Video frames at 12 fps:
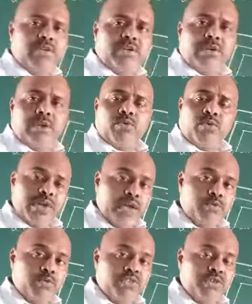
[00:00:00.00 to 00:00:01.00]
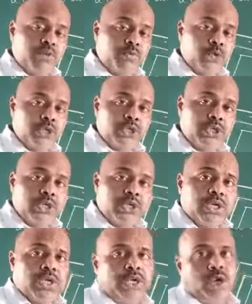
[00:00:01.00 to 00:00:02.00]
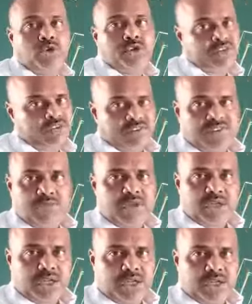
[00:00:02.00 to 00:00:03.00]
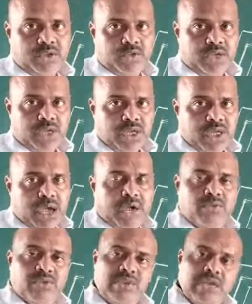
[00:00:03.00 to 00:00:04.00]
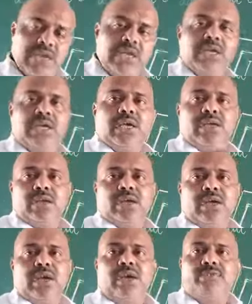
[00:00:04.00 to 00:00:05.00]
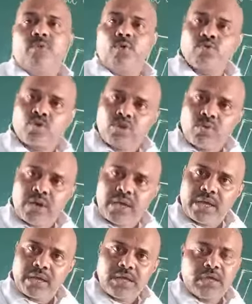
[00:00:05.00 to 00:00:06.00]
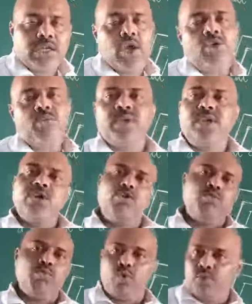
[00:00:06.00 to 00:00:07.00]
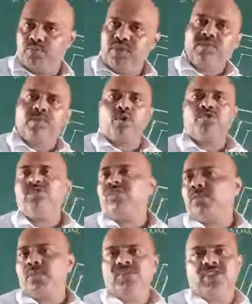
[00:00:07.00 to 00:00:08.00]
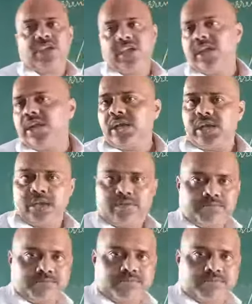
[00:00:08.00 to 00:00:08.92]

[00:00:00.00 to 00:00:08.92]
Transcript: at original position, now it touches the mercury liquid, and once again here the current flows through the wire, now it begin to move. This process repeat again and again.